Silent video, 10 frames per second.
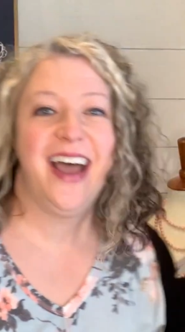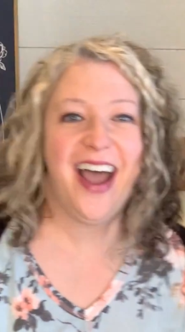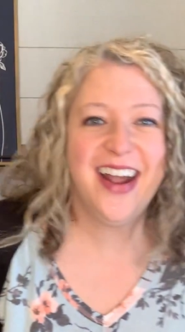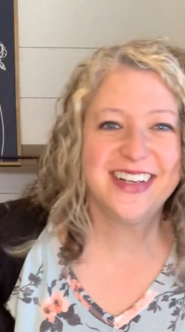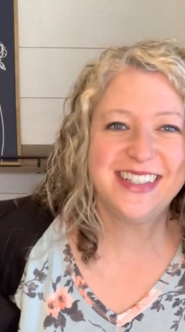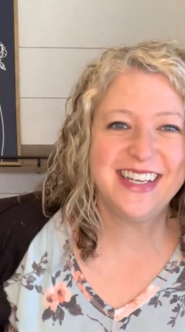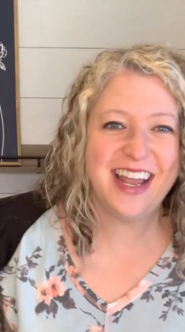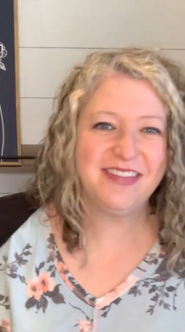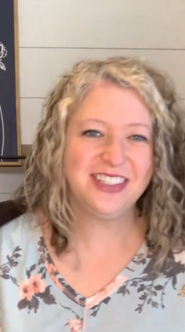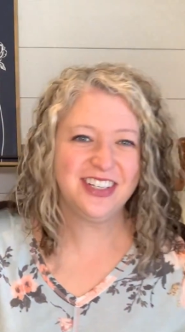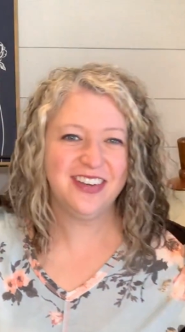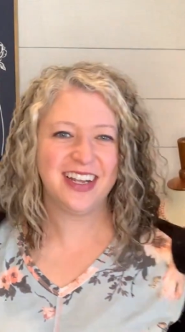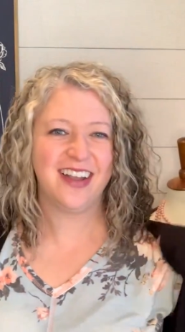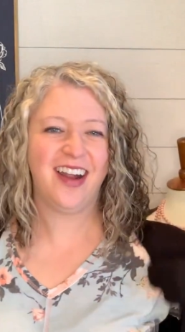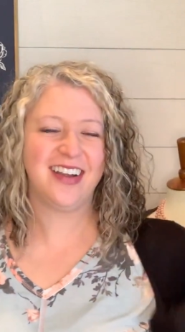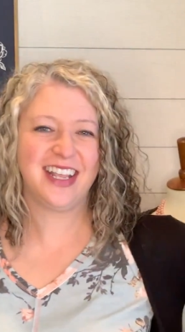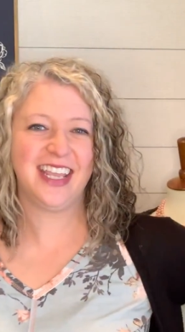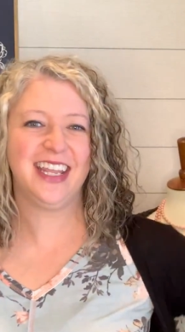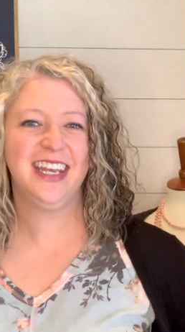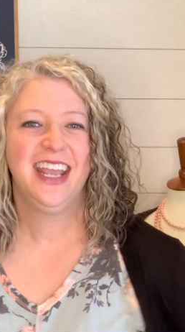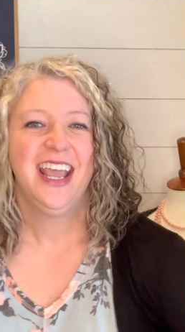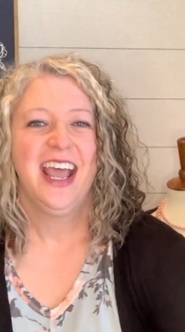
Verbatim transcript: our snap to it cardigan.